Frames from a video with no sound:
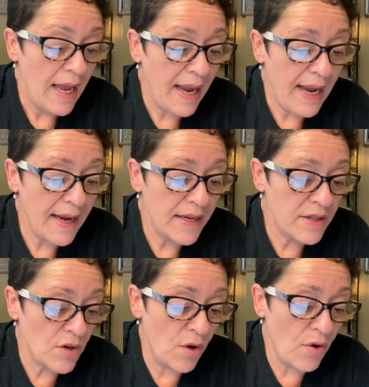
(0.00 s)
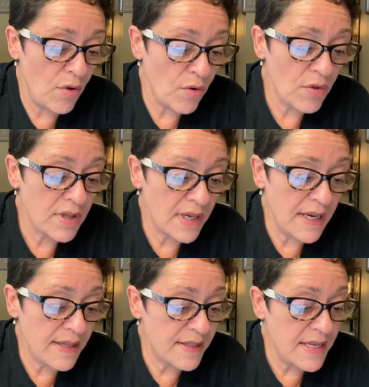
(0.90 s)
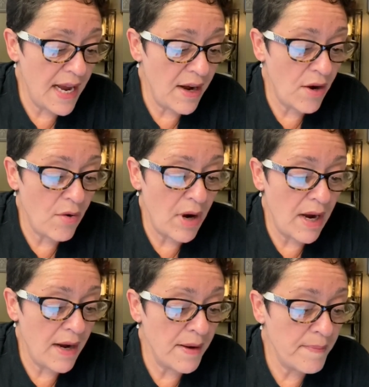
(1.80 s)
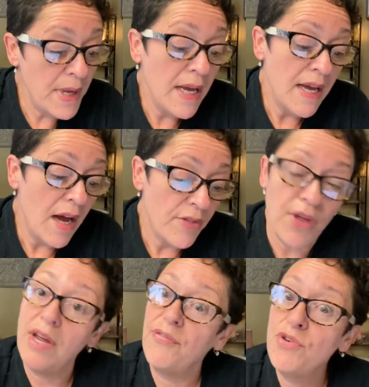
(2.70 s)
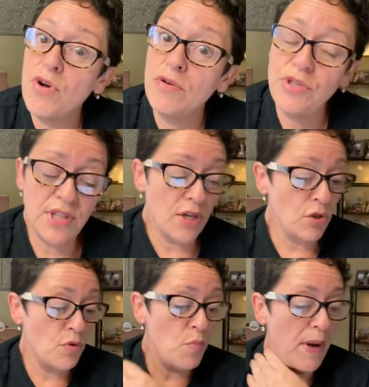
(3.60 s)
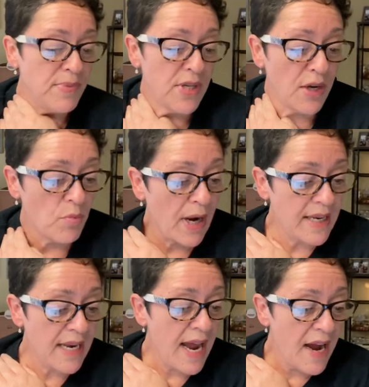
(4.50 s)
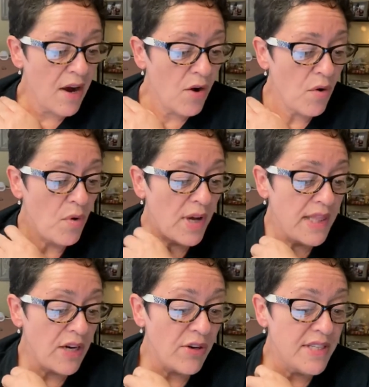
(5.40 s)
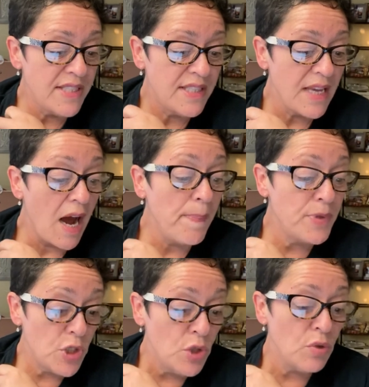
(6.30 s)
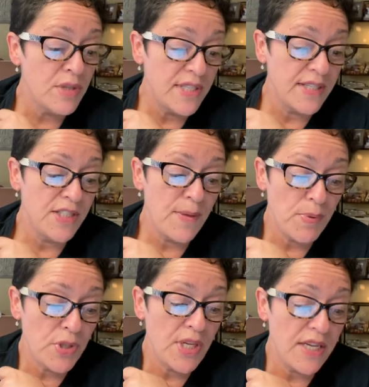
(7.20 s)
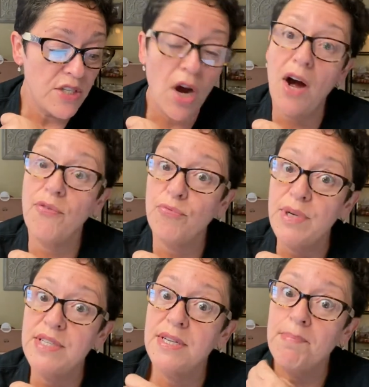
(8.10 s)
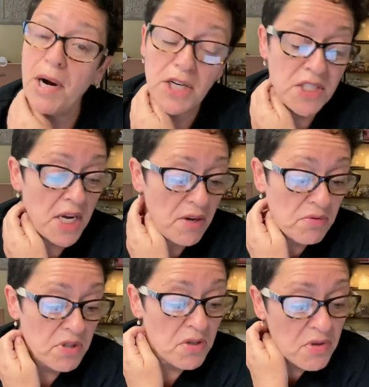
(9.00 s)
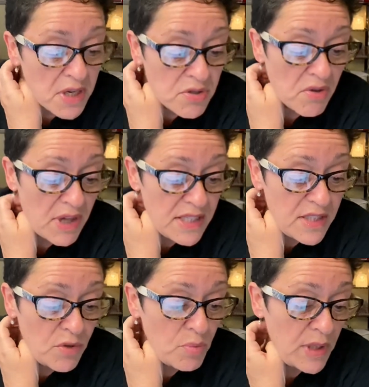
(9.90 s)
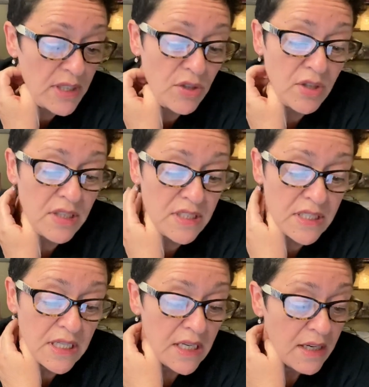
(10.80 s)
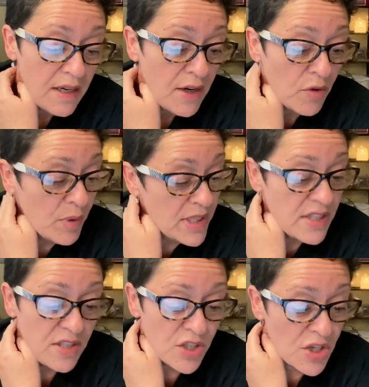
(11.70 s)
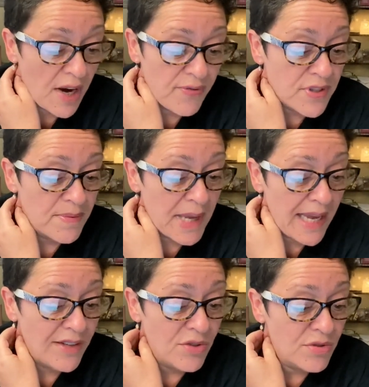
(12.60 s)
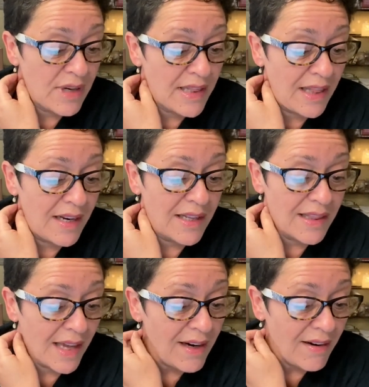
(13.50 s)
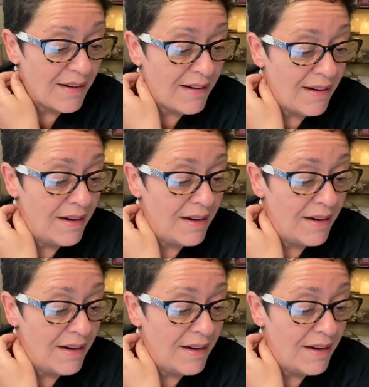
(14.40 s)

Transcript: And, oh, look at this now. Um, the, if you go to the Illume website right now, there is up to 60% off recent markdowns. So, so that's a really good reason to shop for some candles right then and there.